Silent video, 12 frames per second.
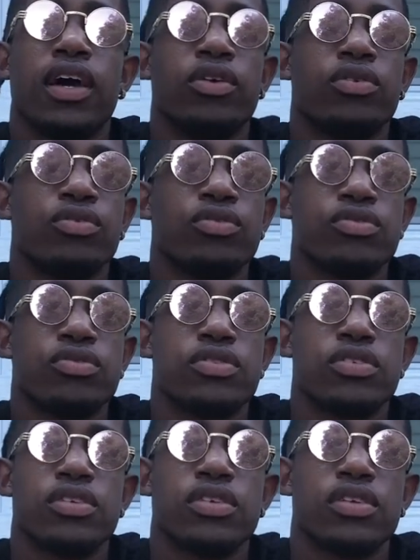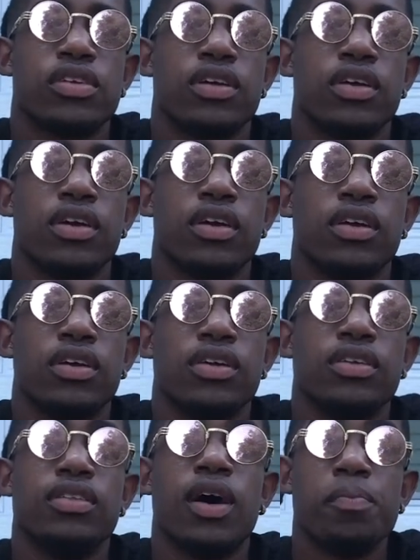egg rolls,
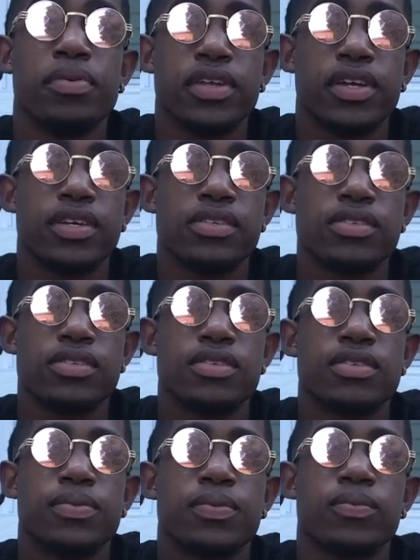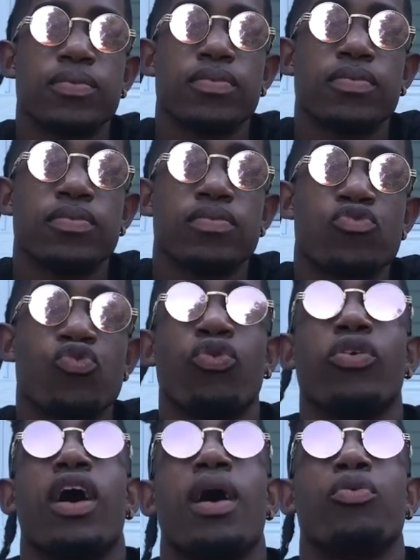dumplings.
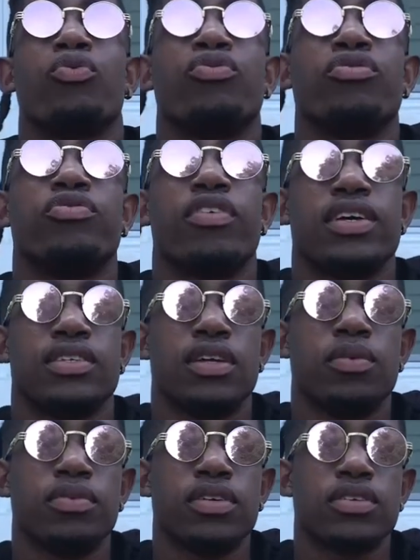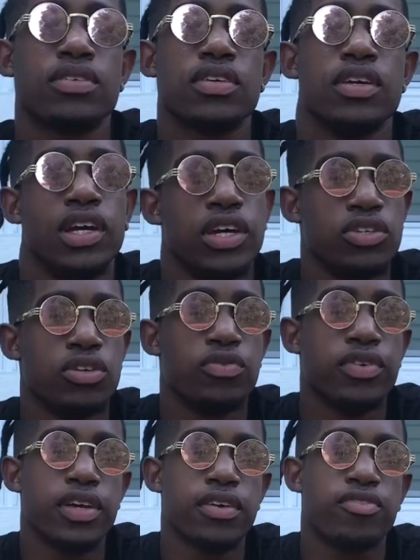Well, I'm the one who fries the dumplings. So
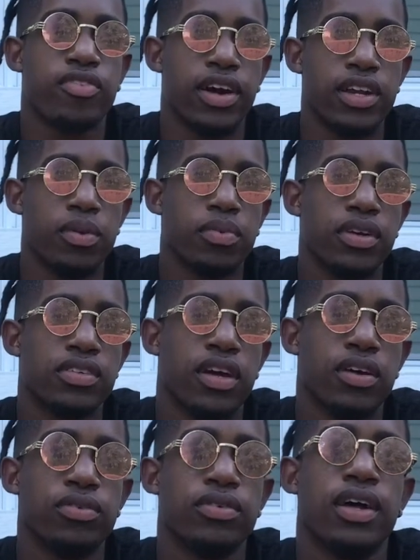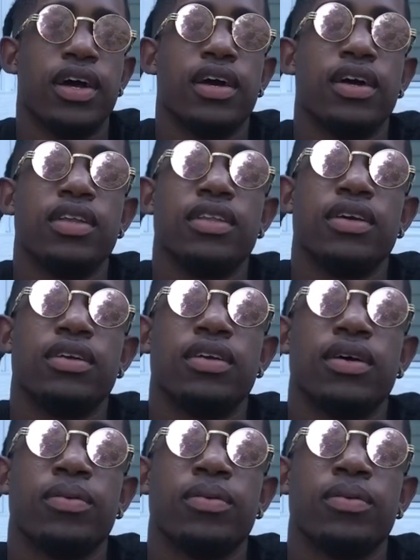if you get fried dumplings, I'll do that. And then